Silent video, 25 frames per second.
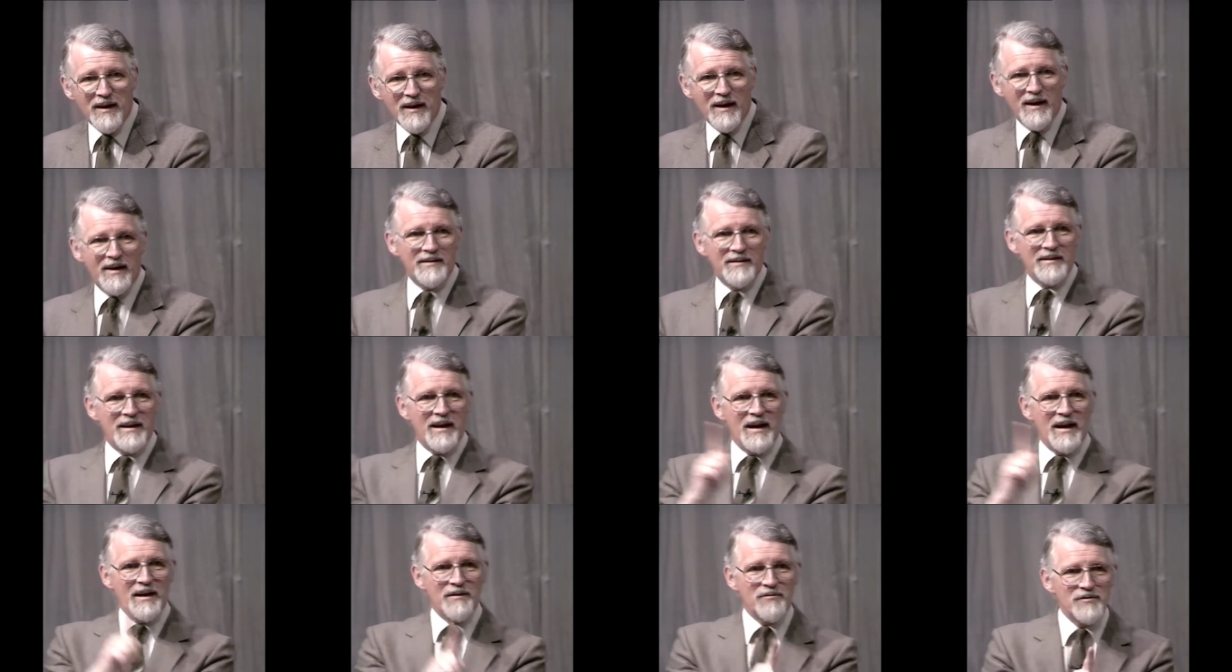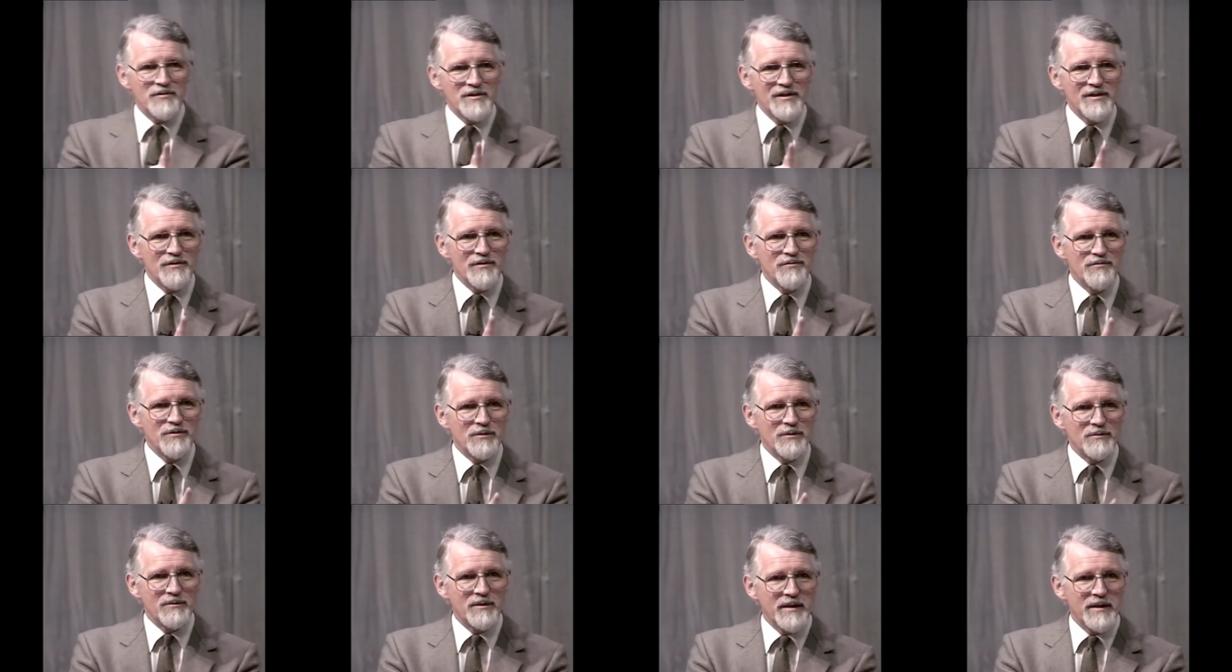And after the
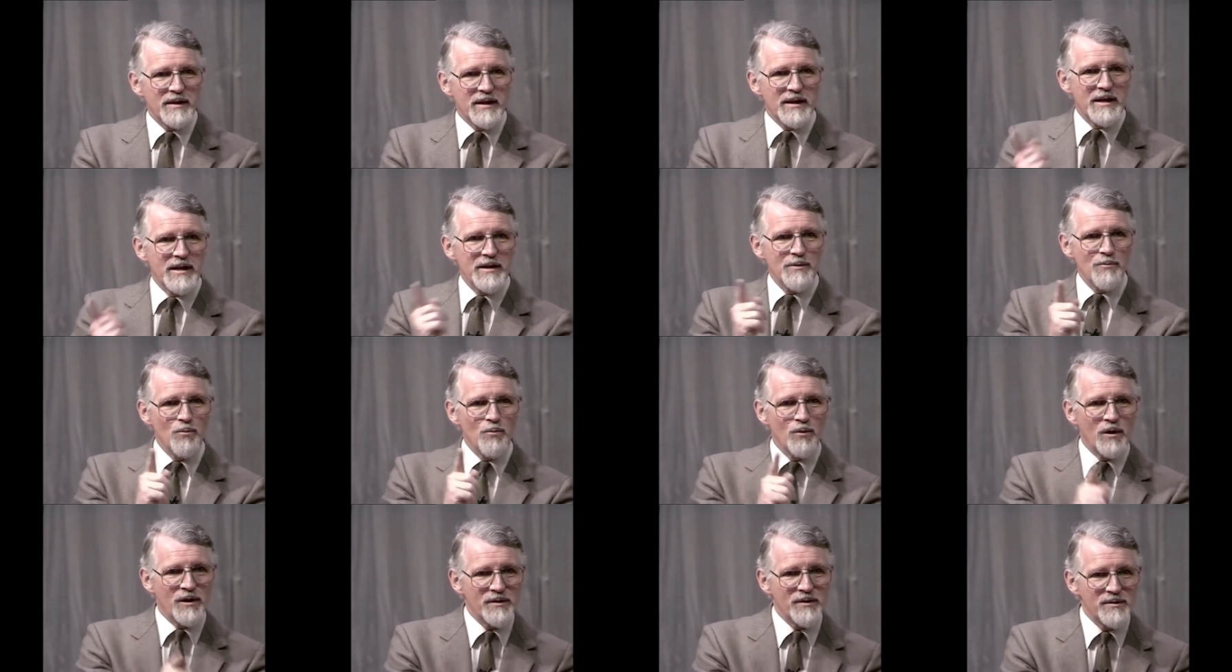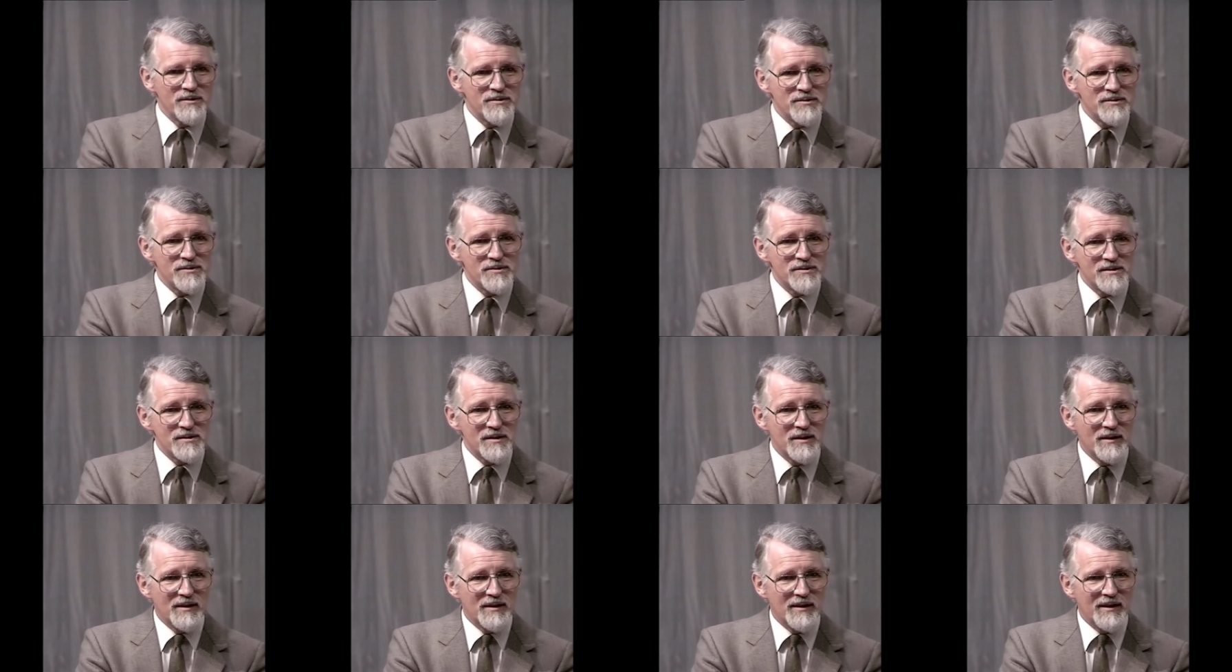funeral, he
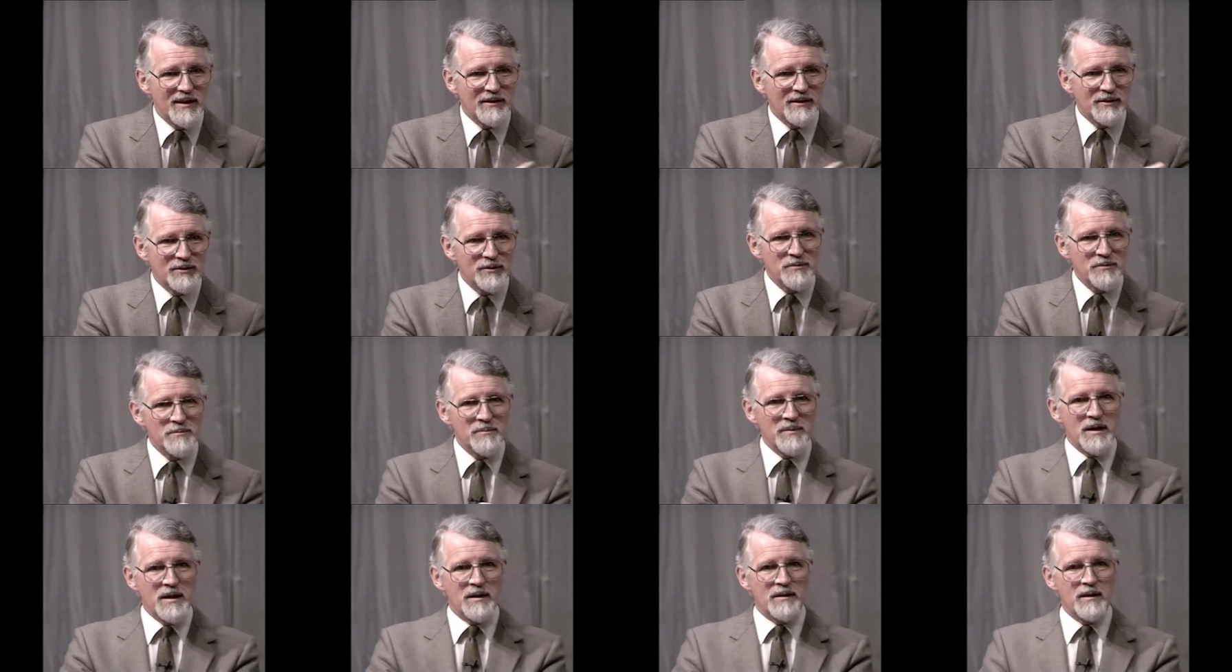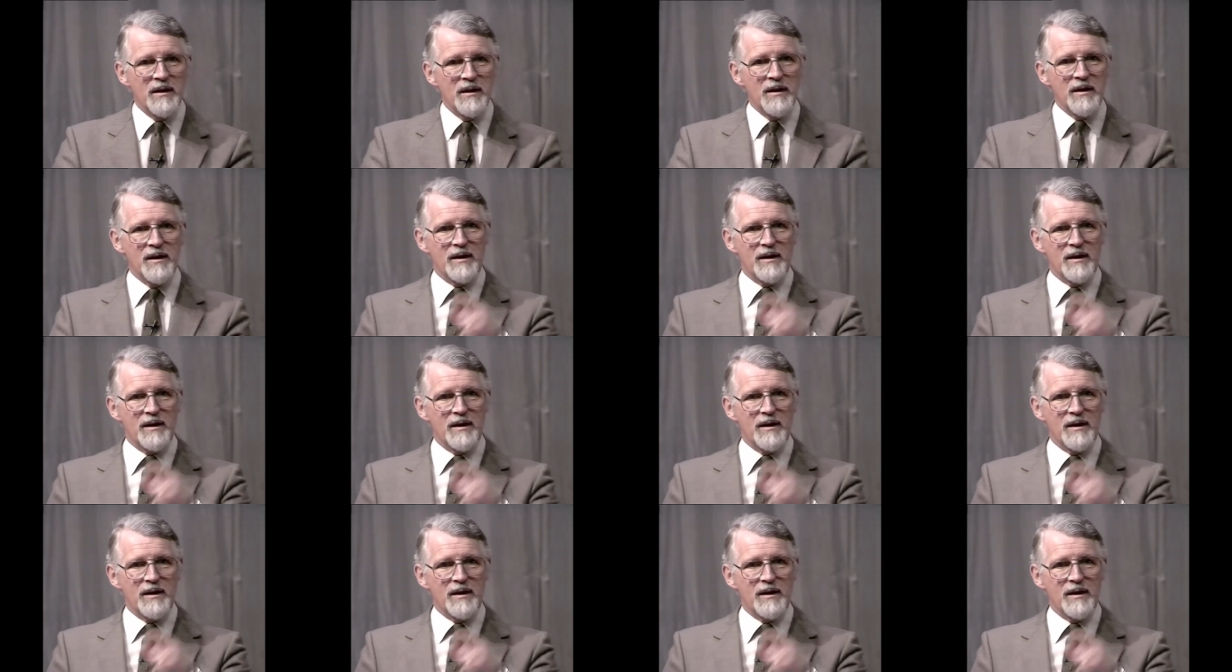was a good man.